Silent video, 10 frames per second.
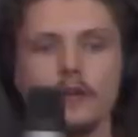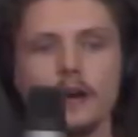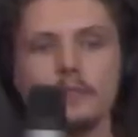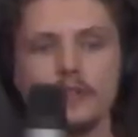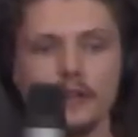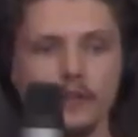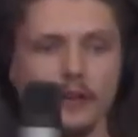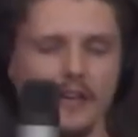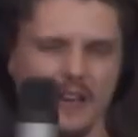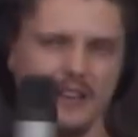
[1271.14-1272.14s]
Now I'm thinking,
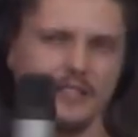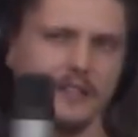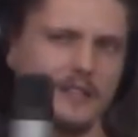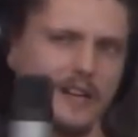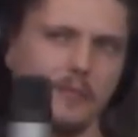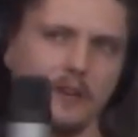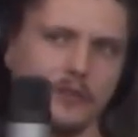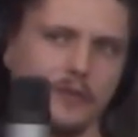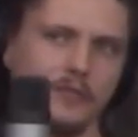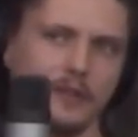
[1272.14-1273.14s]
okay, I at least got to tell my
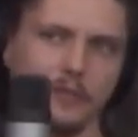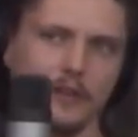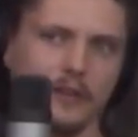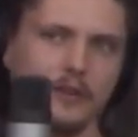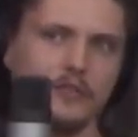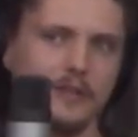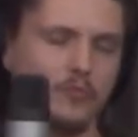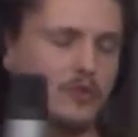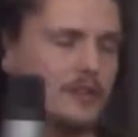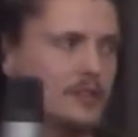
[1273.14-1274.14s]
girlfriend I'm going to go
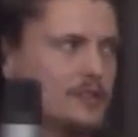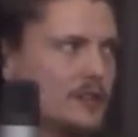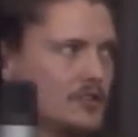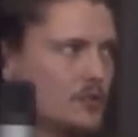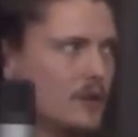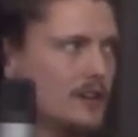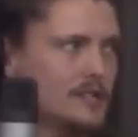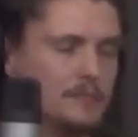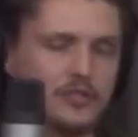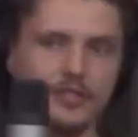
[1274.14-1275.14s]
somewhere. Just now she
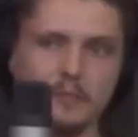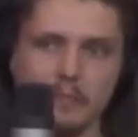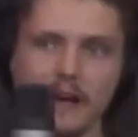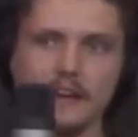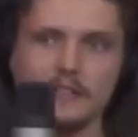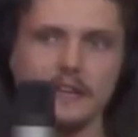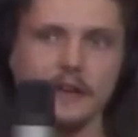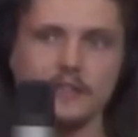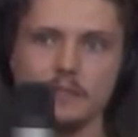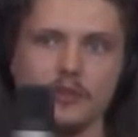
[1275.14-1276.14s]
wakes up, she sees me passed
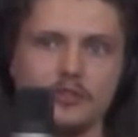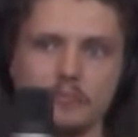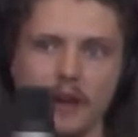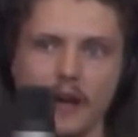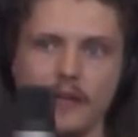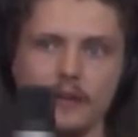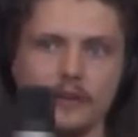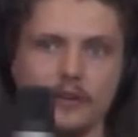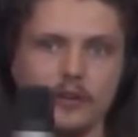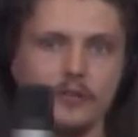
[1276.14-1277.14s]
out, I'm not replying,
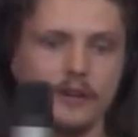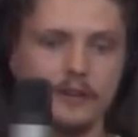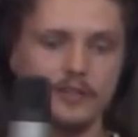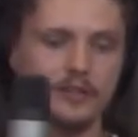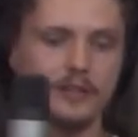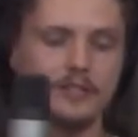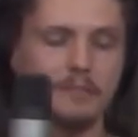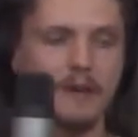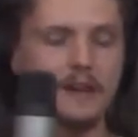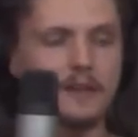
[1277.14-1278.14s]
you know, like she's going to
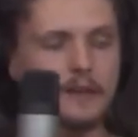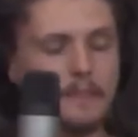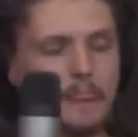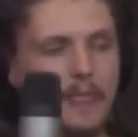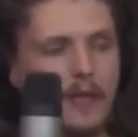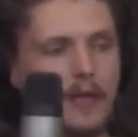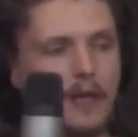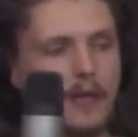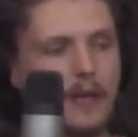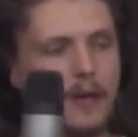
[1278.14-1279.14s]
start panicking.
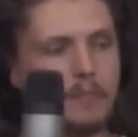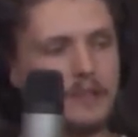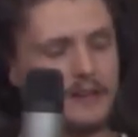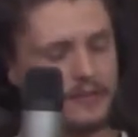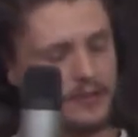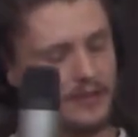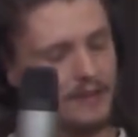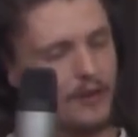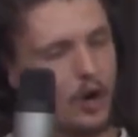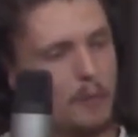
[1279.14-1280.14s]
But then I
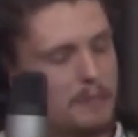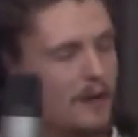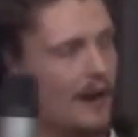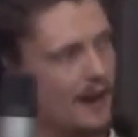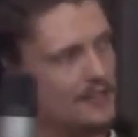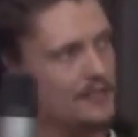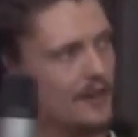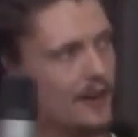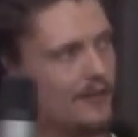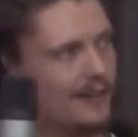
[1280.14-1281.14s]
think if I open my eyes
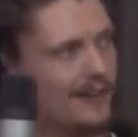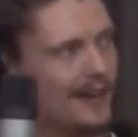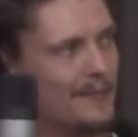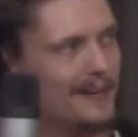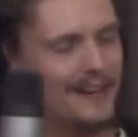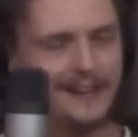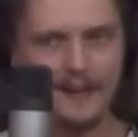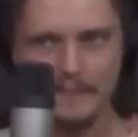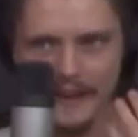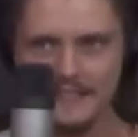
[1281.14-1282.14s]
now, am I going to
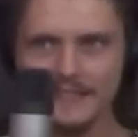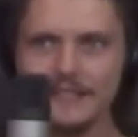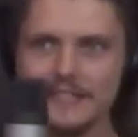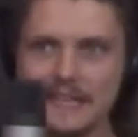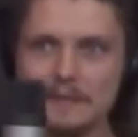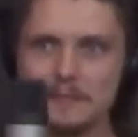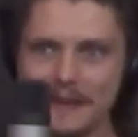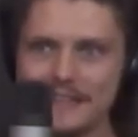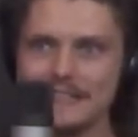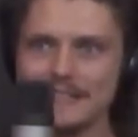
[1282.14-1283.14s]
come back to this deep
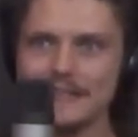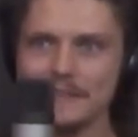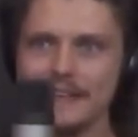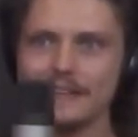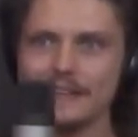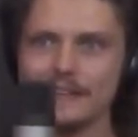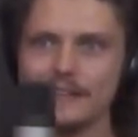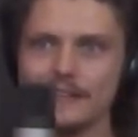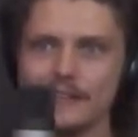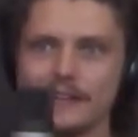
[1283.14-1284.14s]
space that, I'm in?
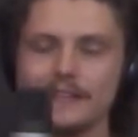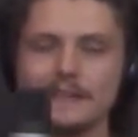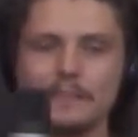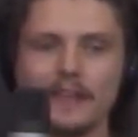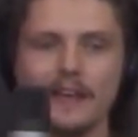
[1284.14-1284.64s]
Yeah. Right.